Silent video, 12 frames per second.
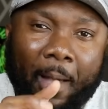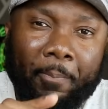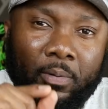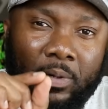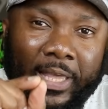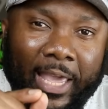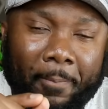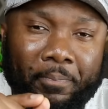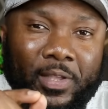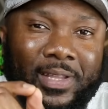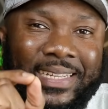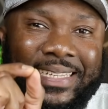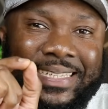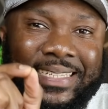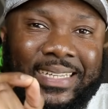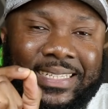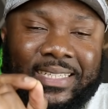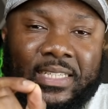Apple kept
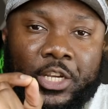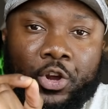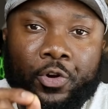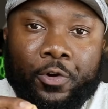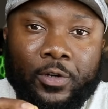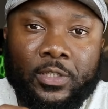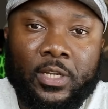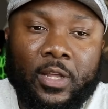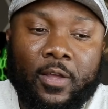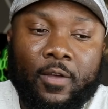60 Hertz